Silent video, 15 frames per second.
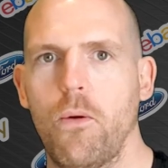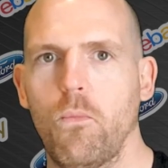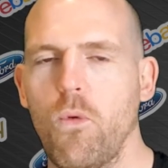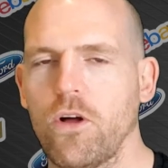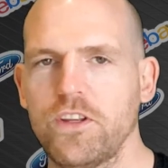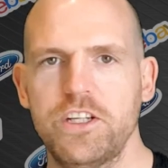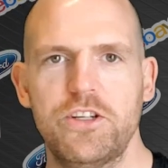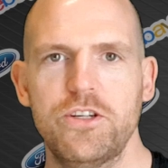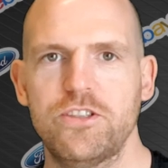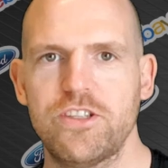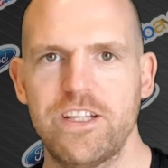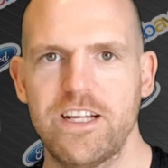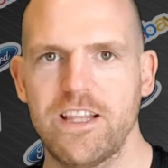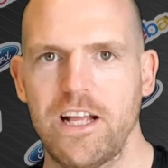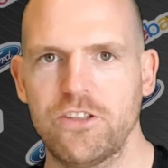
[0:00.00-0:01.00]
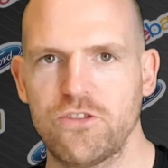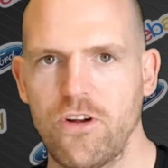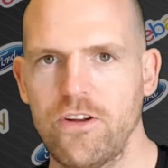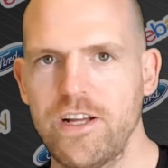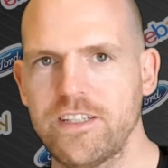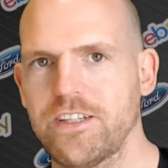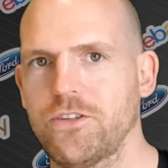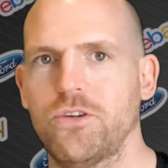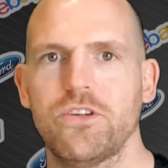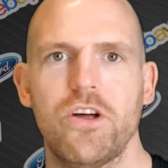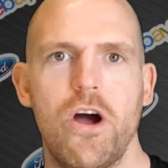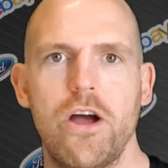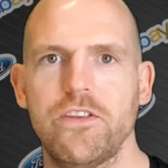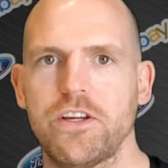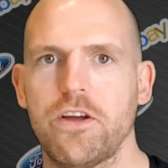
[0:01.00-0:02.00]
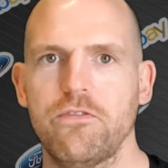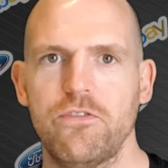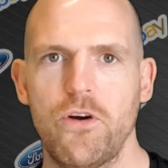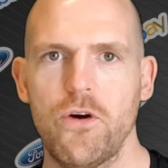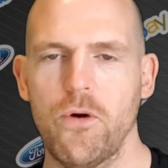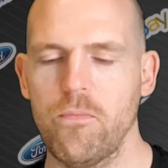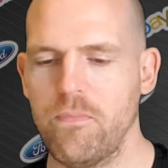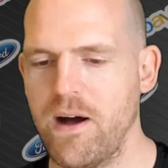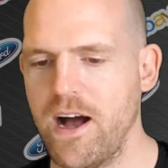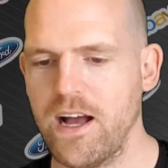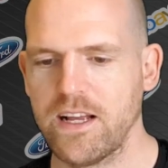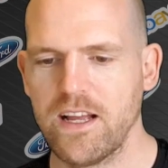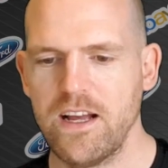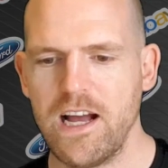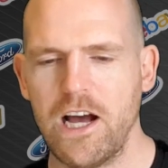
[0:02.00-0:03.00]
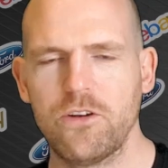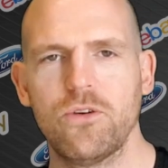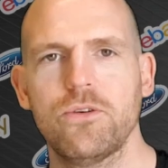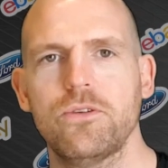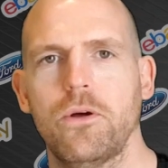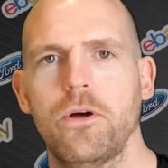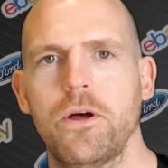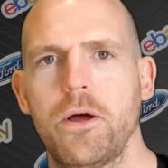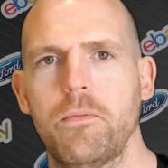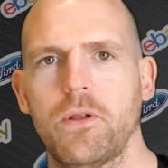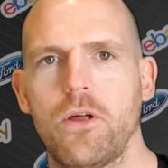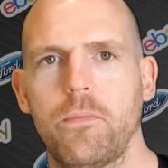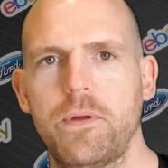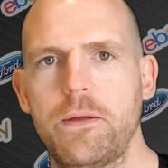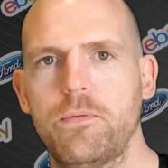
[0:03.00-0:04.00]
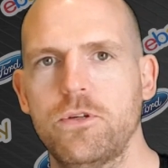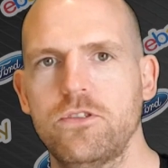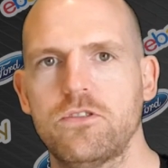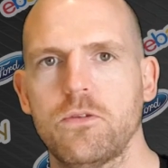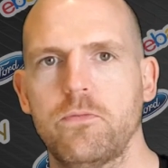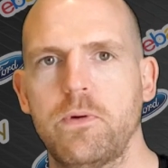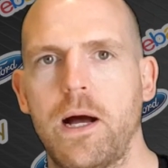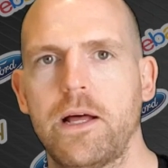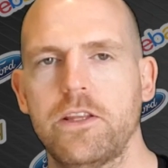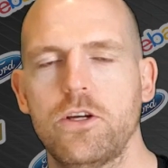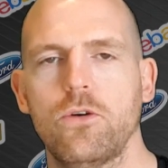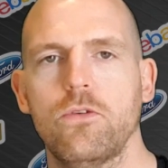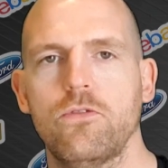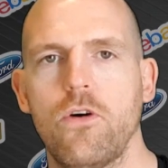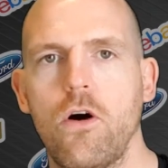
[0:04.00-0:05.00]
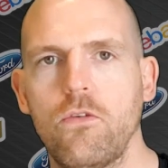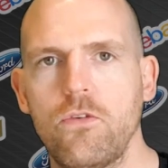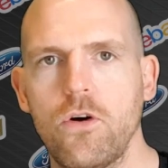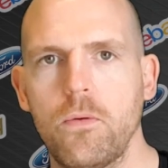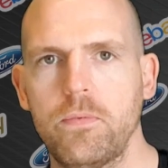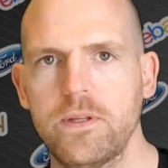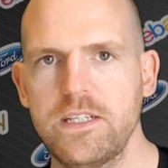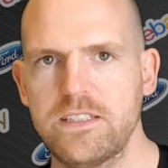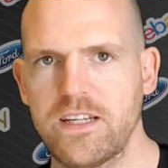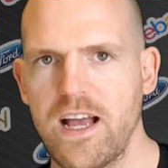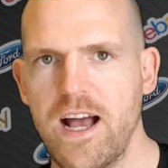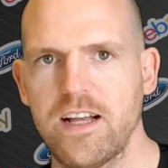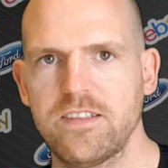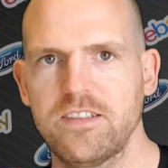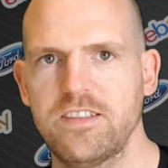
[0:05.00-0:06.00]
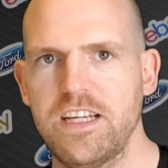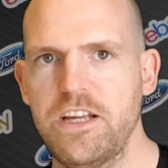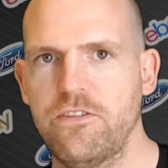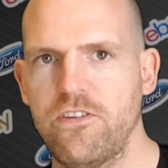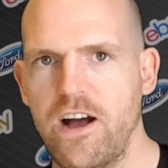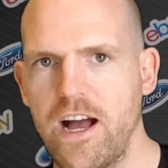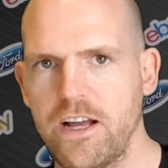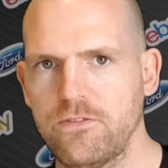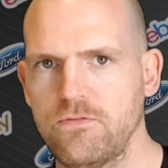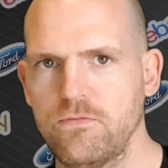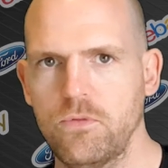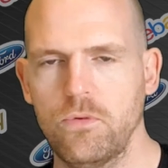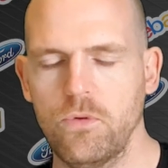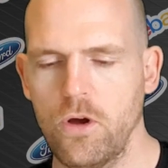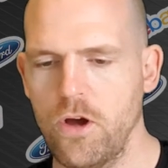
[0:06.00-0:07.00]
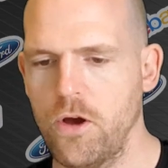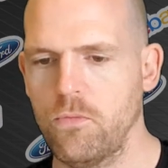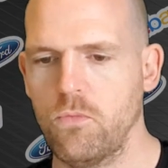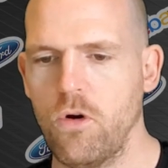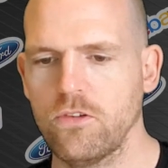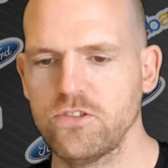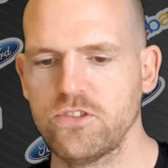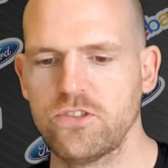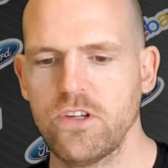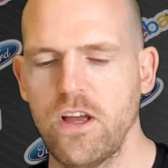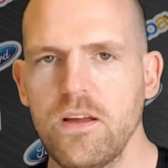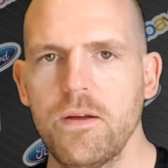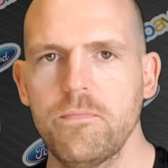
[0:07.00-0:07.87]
What they do to the electronics, I don't know how they convert them back. I know a lot of people used to buy the old Volvo police cars, the T5 ones.